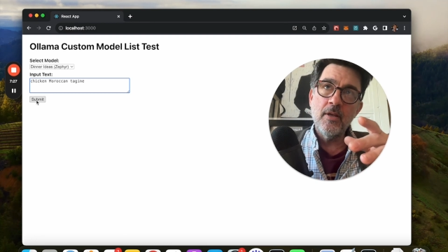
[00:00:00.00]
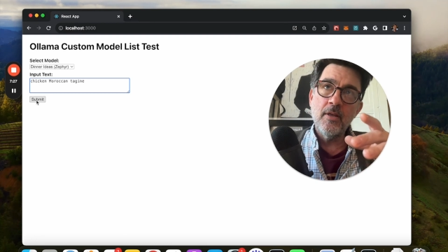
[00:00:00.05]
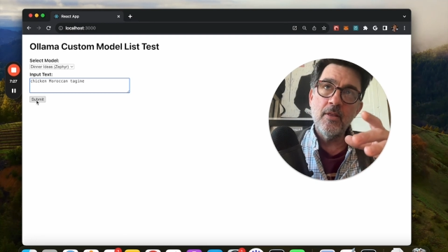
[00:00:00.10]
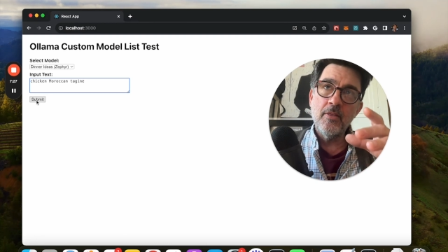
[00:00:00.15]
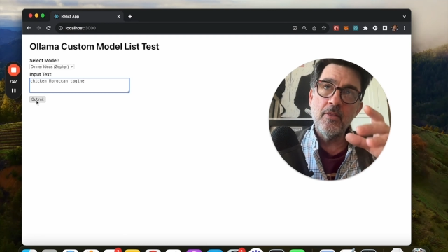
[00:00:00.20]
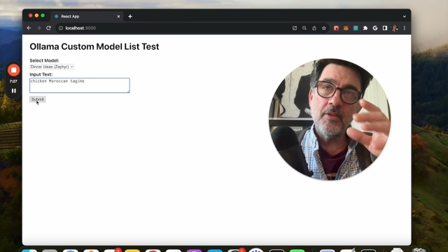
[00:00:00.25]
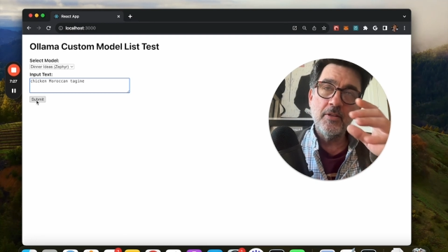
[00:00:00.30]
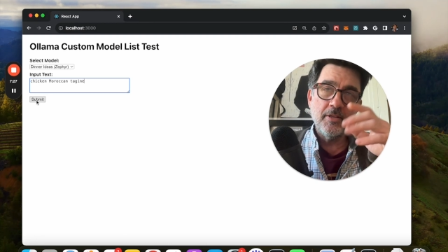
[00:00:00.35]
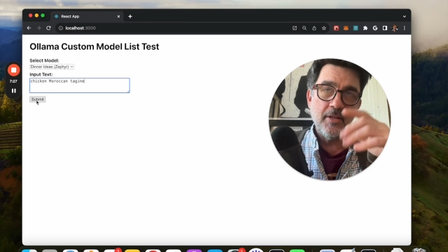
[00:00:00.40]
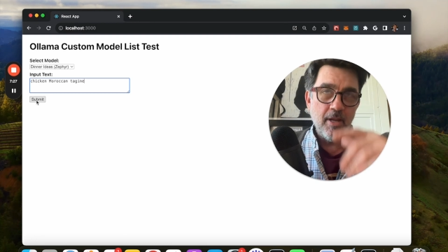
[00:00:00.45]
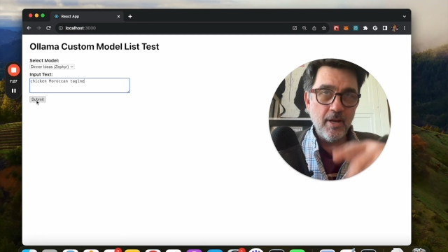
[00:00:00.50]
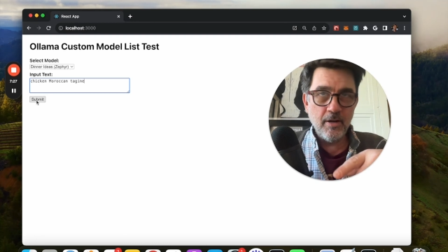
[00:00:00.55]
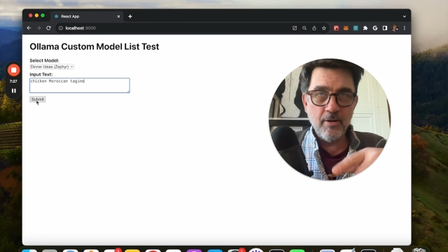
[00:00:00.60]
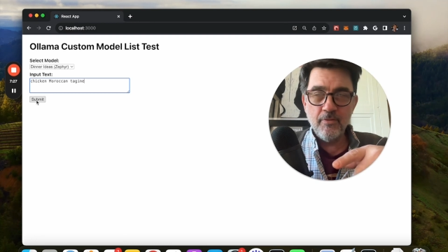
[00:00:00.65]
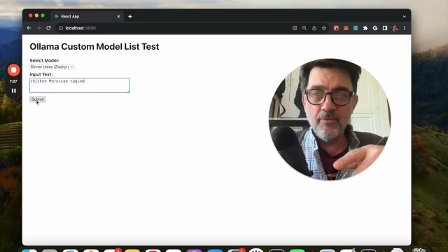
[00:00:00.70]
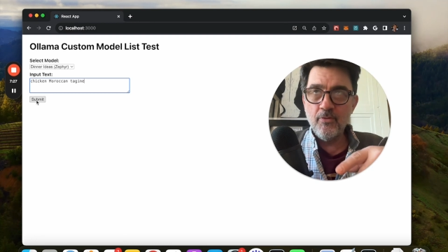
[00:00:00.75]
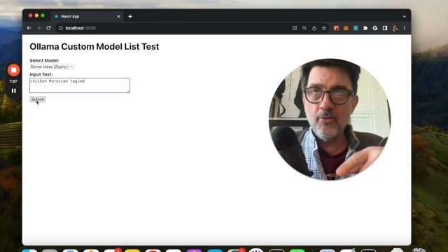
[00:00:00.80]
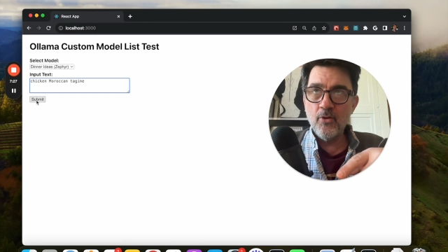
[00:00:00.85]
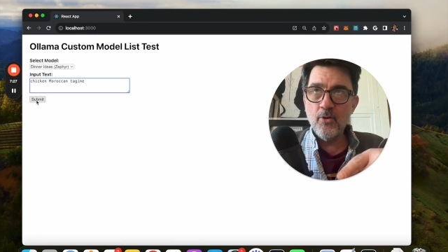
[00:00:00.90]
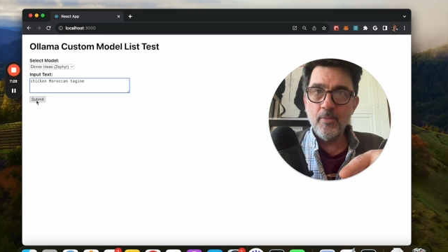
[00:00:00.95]
the data
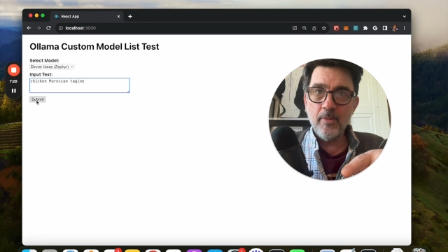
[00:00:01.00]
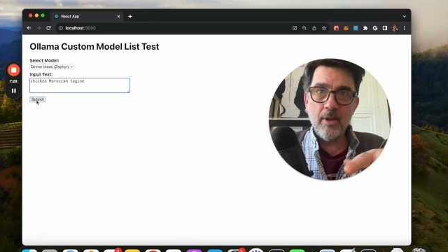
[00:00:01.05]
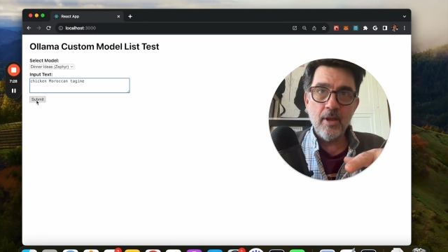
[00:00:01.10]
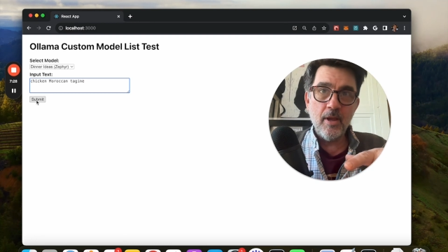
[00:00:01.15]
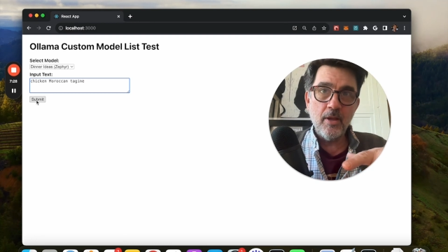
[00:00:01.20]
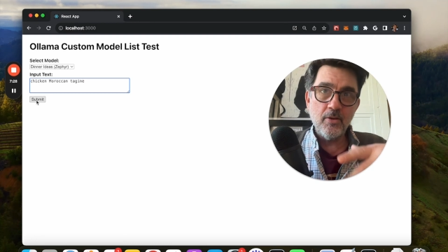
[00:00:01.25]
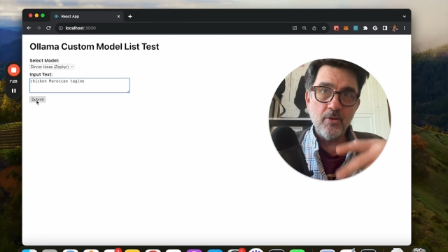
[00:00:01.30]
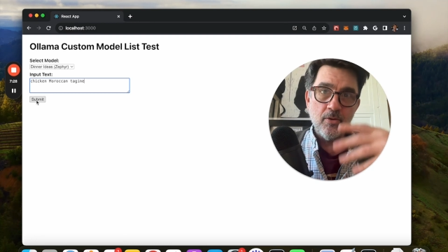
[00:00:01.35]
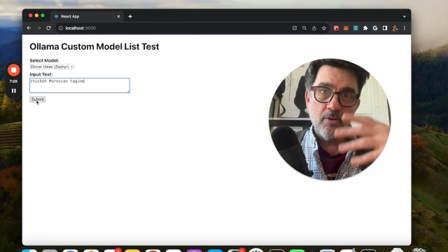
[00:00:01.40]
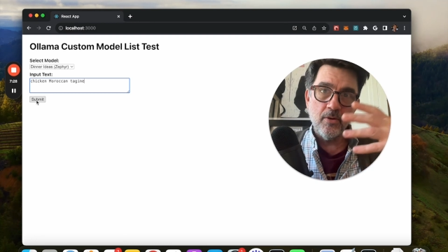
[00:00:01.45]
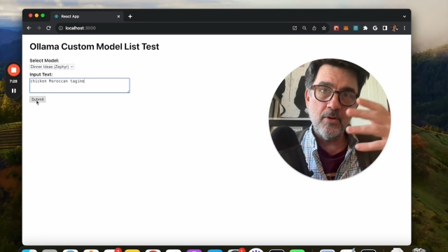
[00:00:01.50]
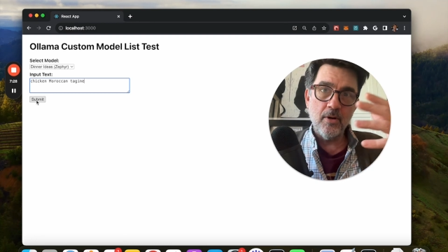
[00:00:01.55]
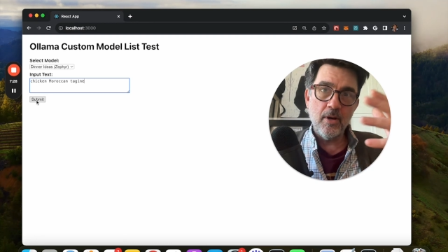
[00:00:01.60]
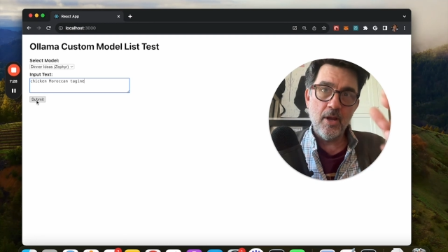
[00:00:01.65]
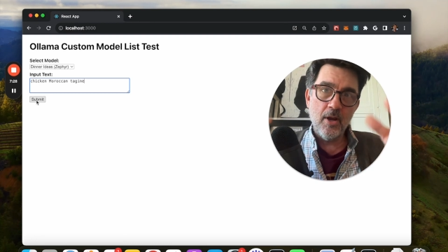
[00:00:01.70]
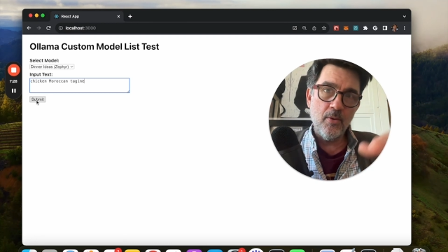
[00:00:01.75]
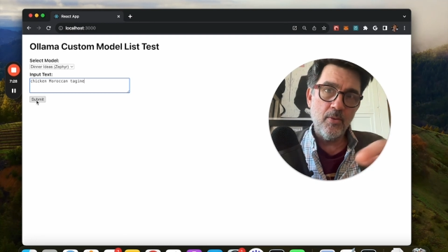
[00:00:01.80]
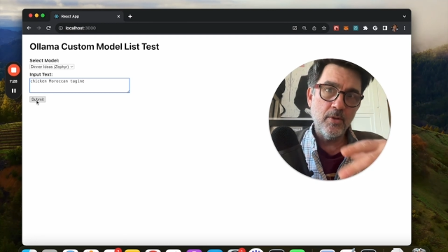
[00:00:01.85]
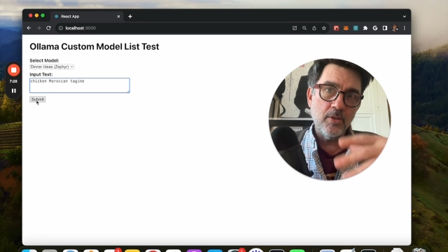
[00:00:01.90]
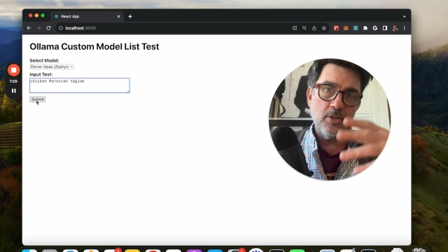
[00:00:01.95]
format or
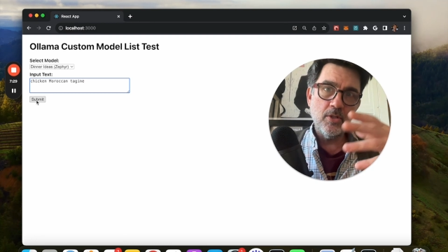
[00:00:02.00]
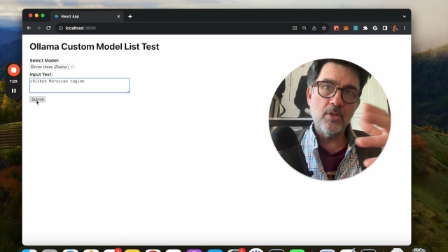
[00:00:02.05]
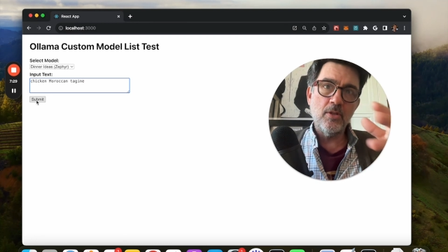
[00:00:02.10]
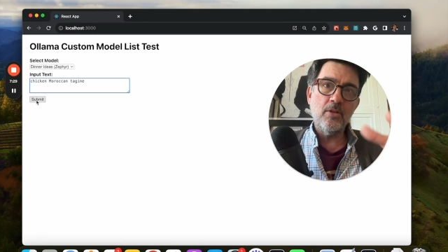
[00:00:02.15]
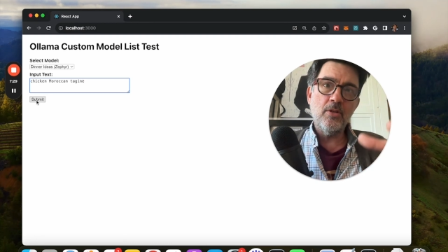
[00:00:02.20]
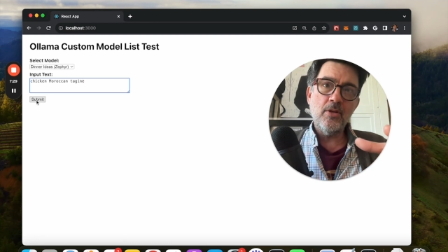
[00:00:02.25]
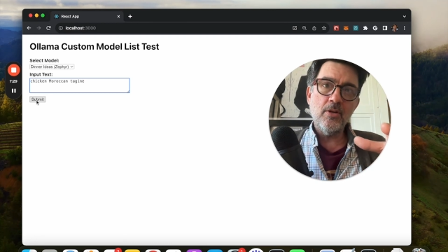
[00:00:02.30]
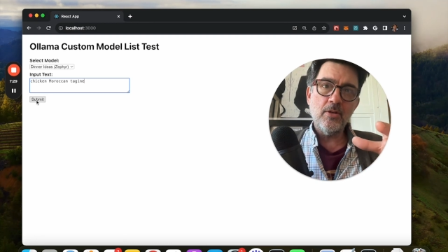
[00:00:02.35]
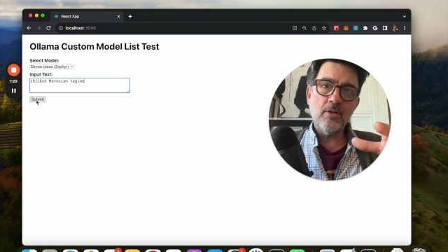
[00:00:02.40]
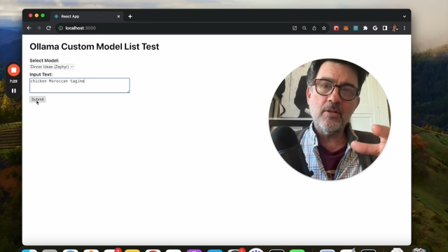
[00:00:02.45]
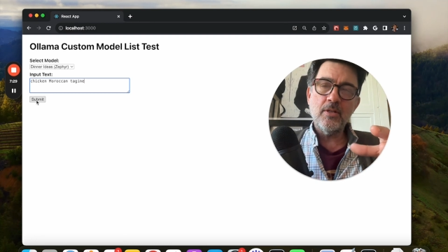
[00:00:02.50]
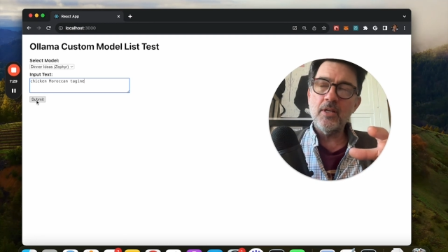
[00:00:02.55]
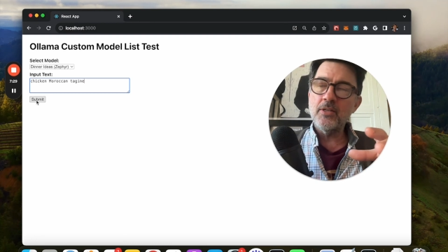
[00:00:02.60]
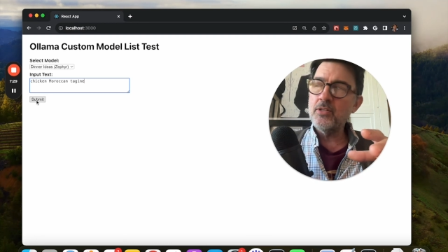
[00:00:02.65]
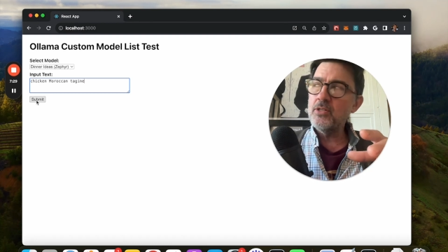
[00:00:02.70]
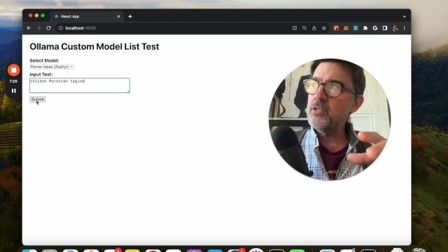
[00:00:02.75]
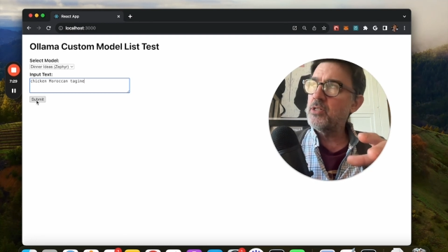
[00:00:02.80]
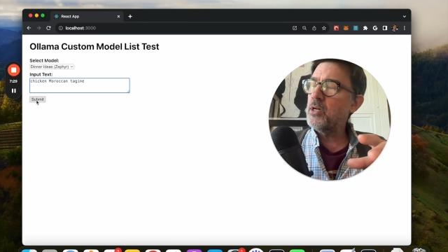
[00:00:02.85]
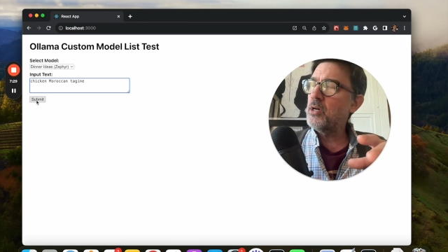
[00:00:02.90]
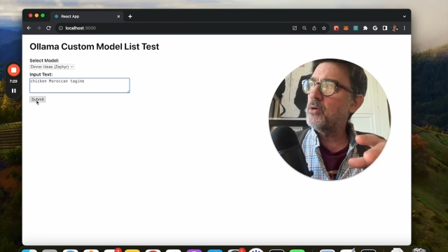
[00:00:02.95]
how it should look
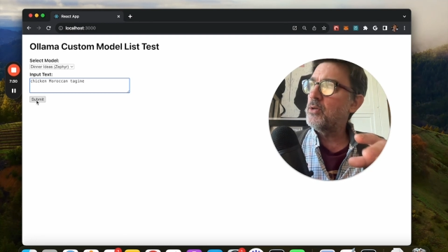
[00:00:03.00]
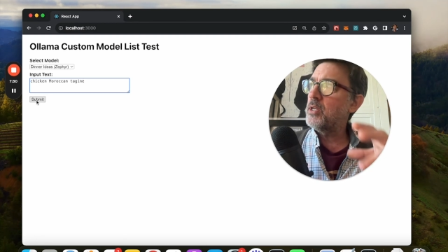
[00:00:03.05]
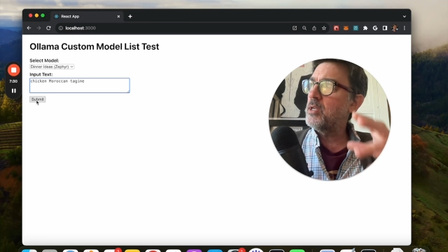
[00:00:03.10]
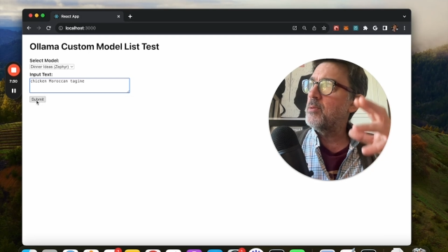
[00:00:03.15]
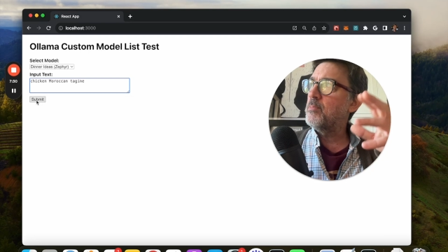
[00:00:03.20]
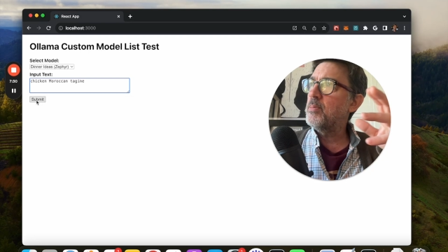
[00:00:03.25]
necessarily,